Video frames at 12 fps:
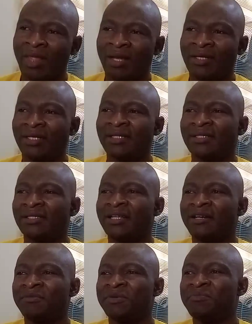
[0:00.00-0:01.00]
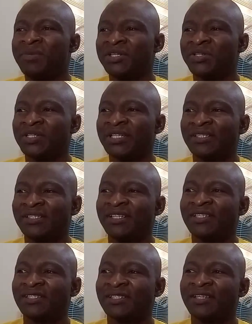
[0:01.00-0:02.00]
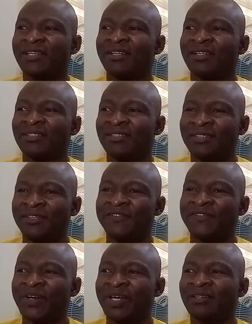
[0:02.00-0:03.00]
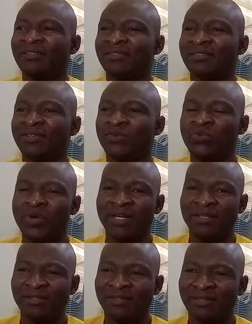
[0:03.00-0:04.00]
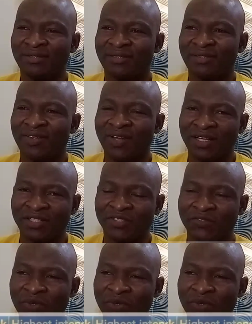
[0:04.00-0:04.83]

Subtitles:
Intensity can be measured in 6 different ways as